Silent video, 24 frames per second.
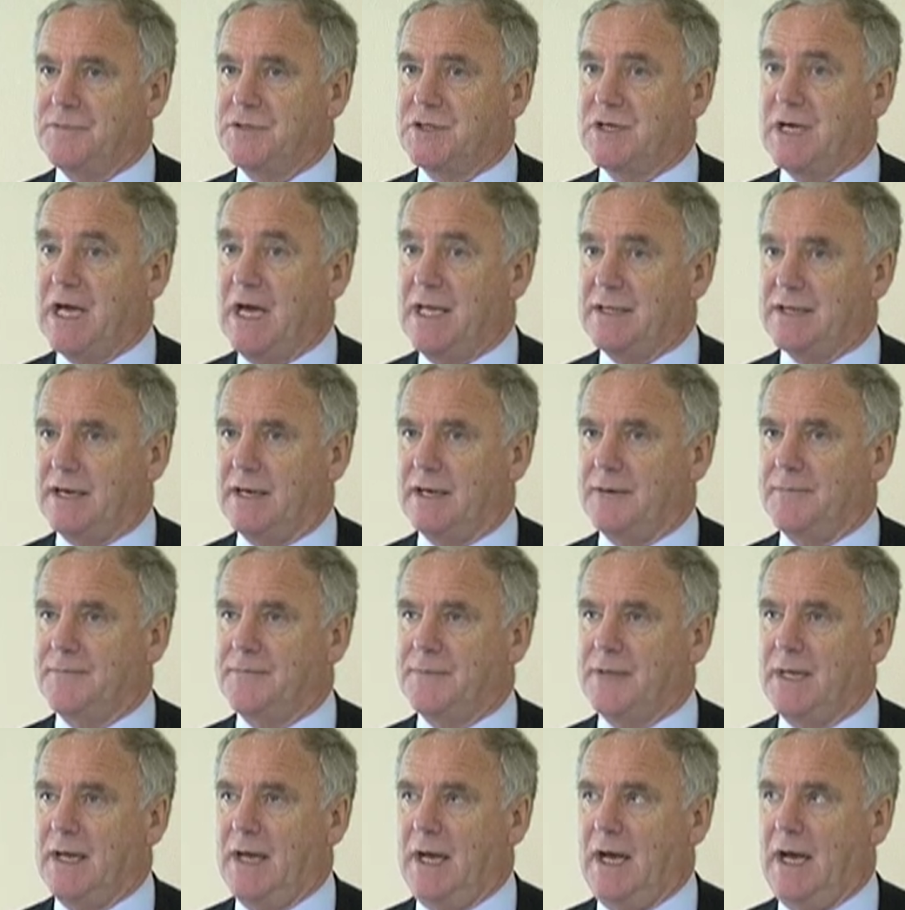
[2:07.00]
together,
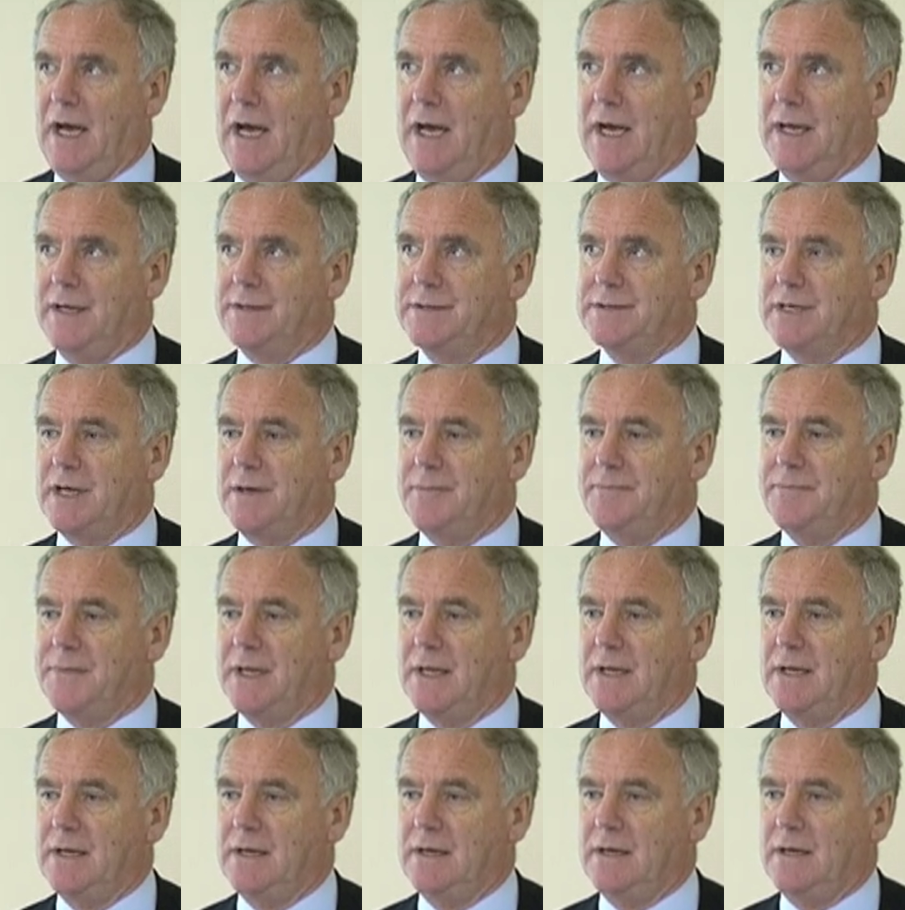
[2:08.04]
and
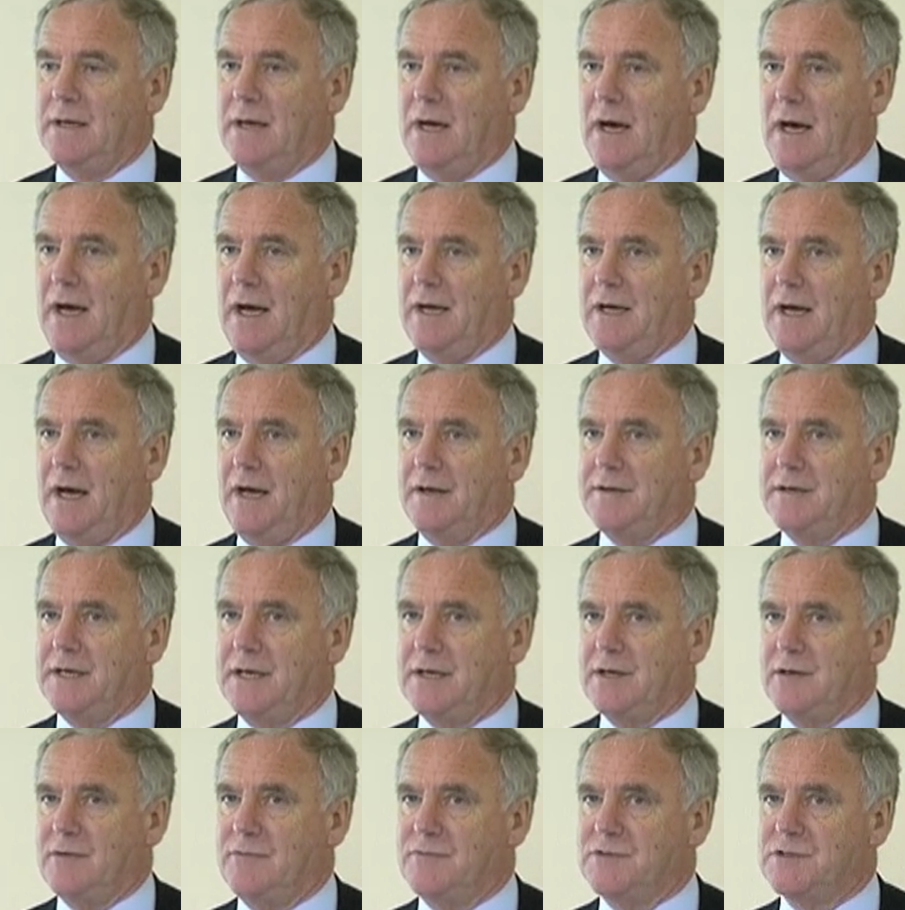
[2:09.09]
I
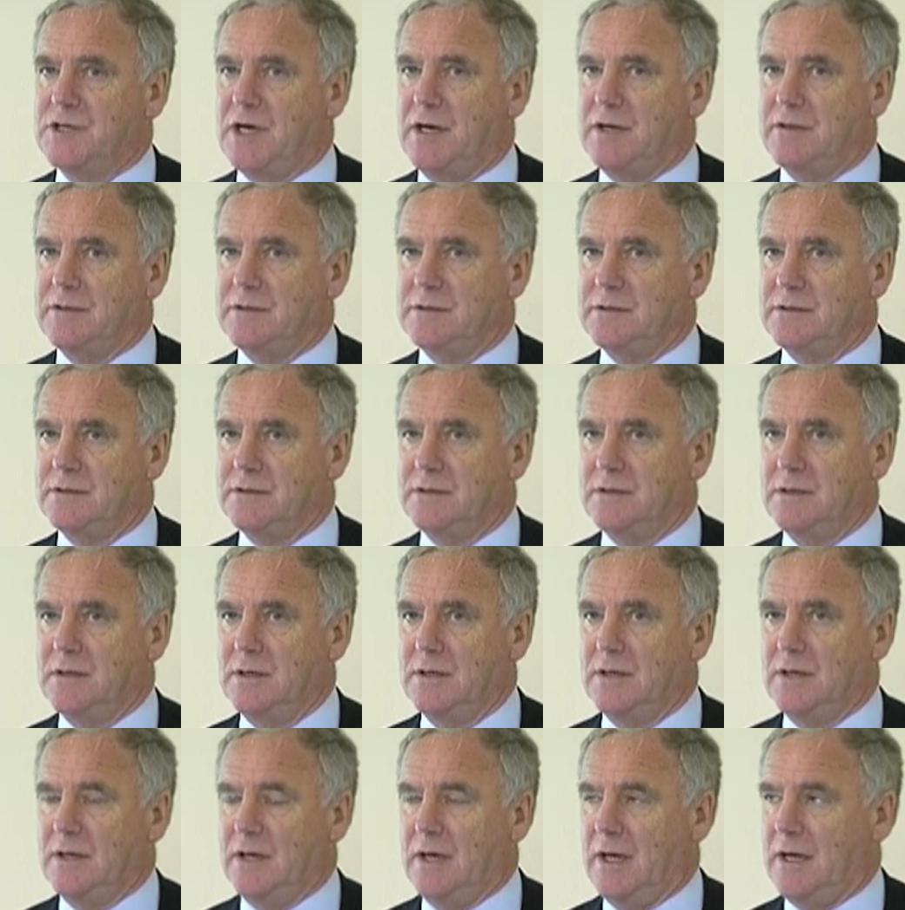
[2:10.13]
think you've shown
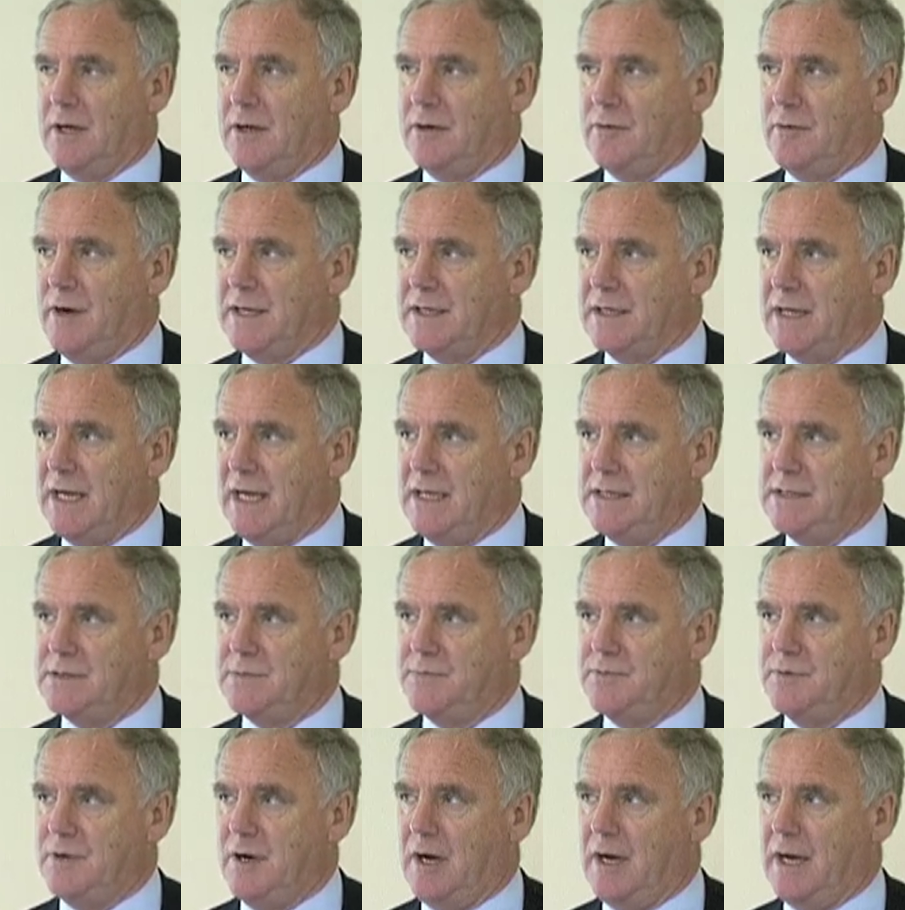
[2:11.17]
great
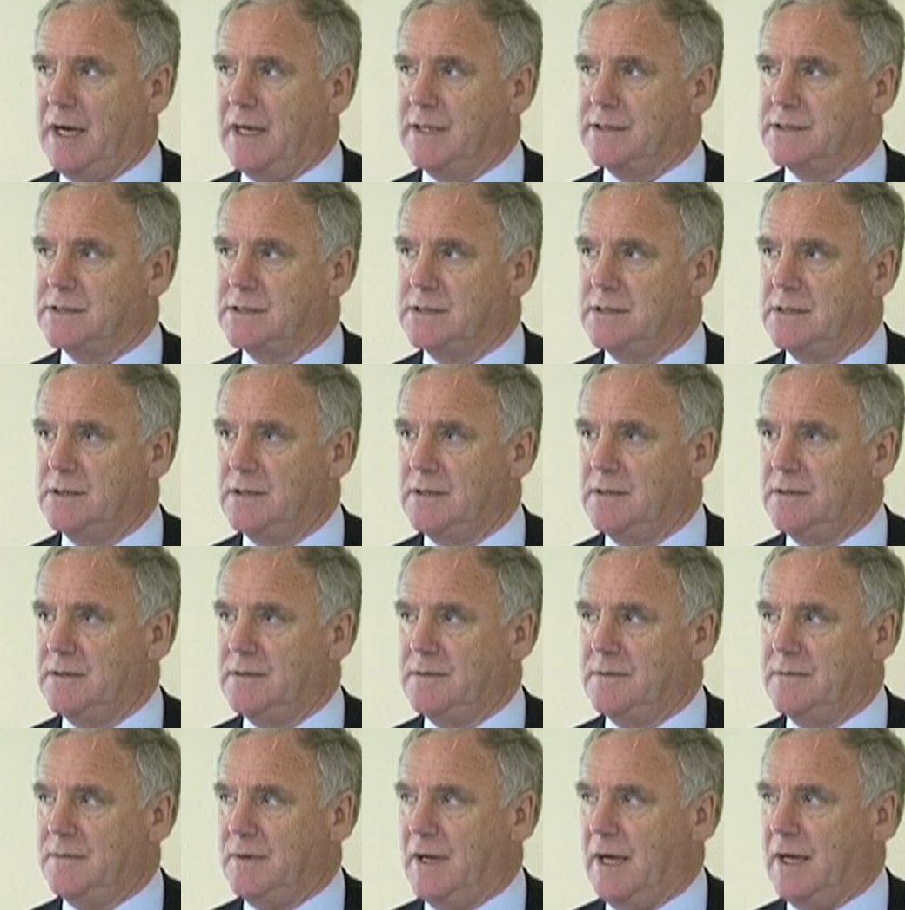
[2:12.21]
enterprise
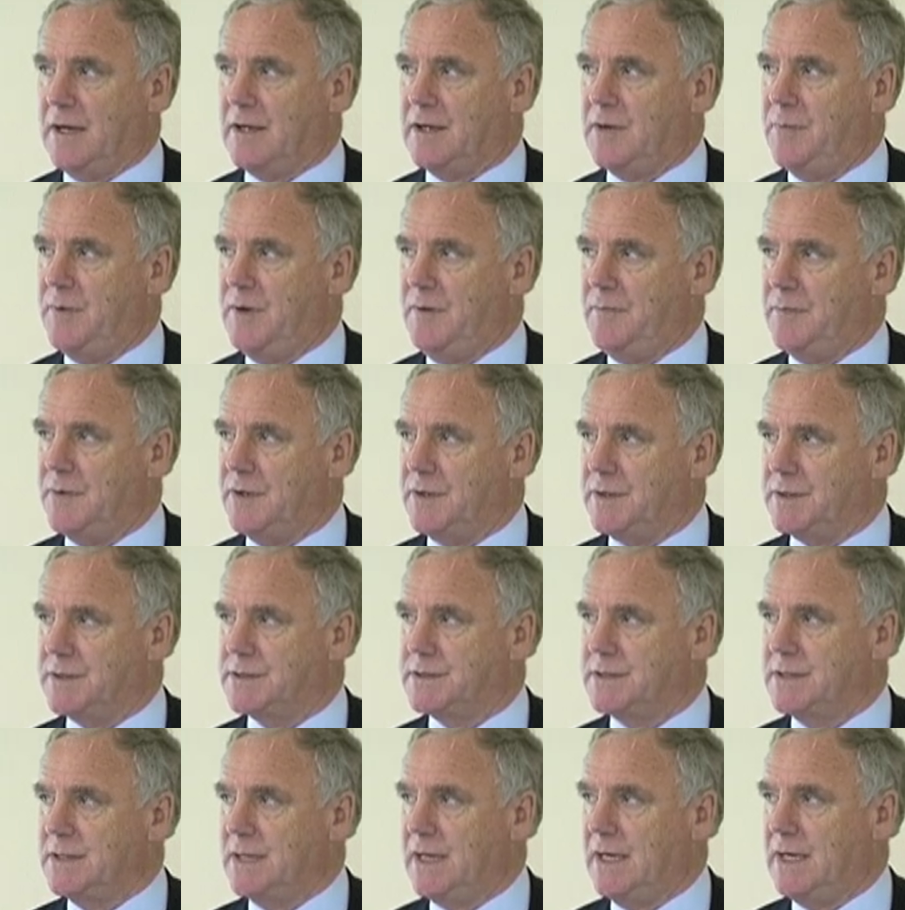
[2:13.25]
and
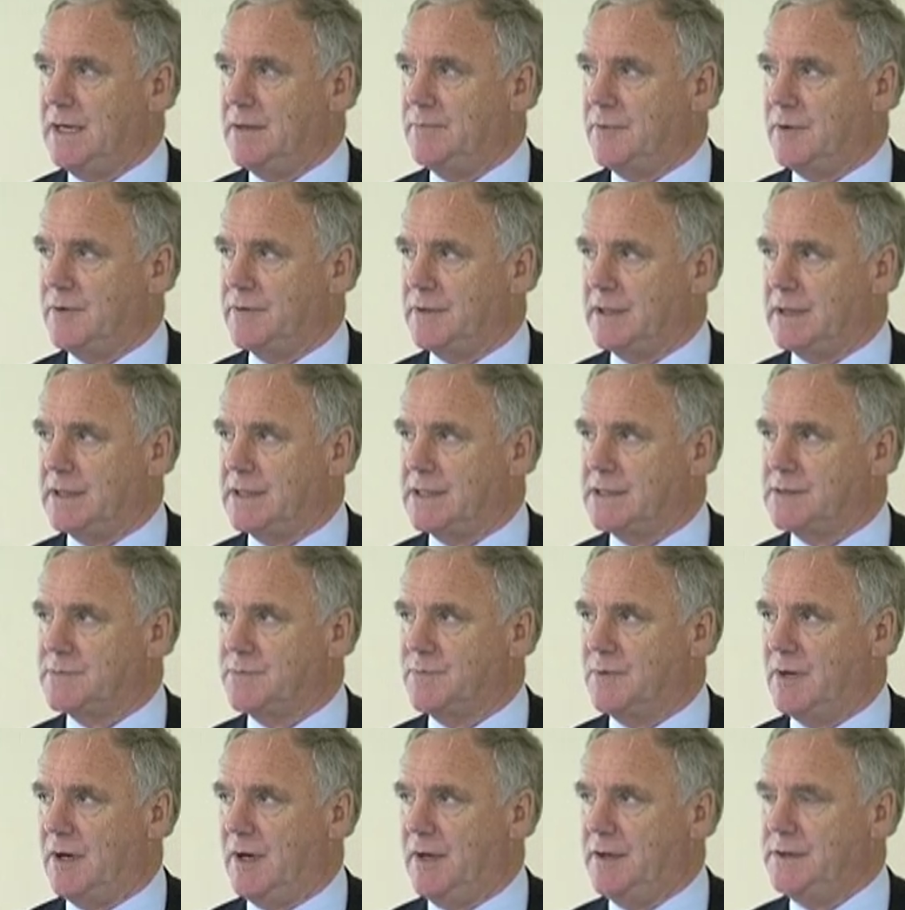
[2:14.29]
commitment in building this
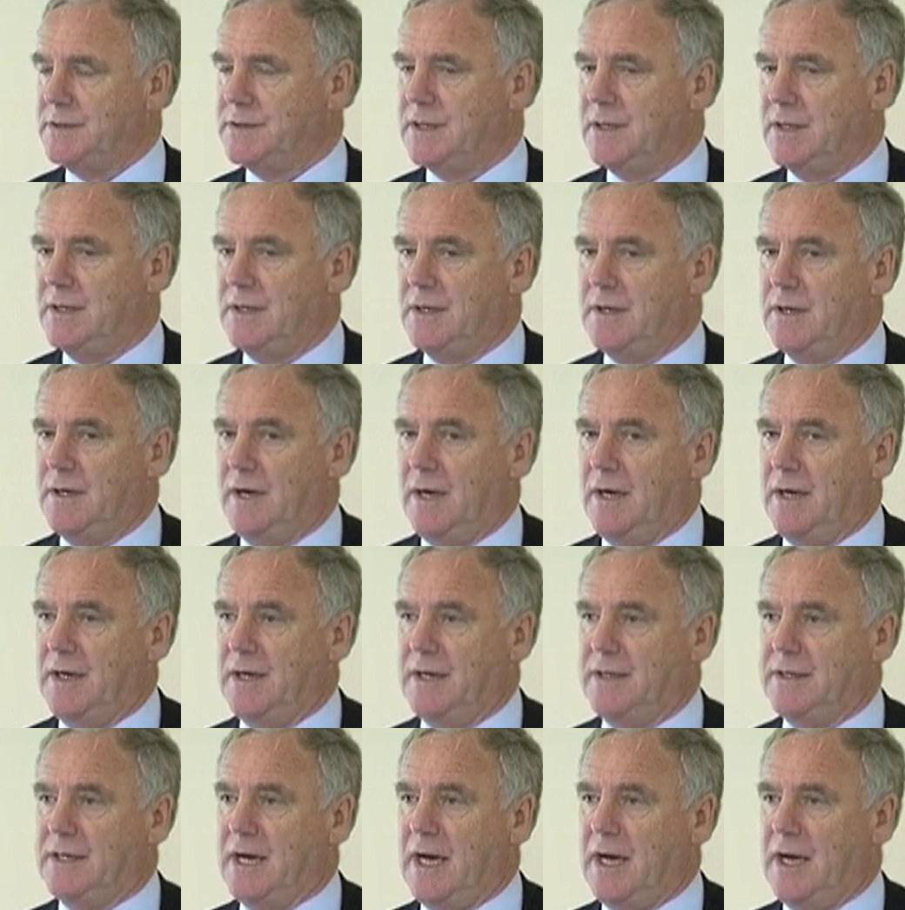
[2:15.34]
plant,
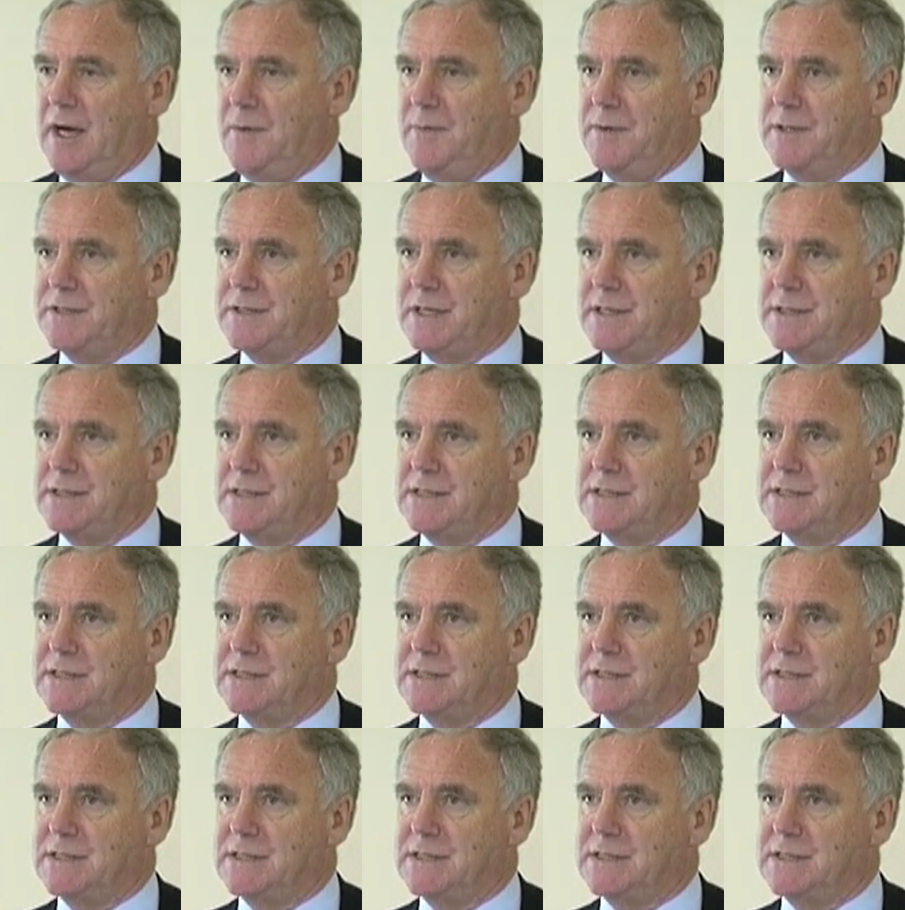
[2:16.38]
and I hope it does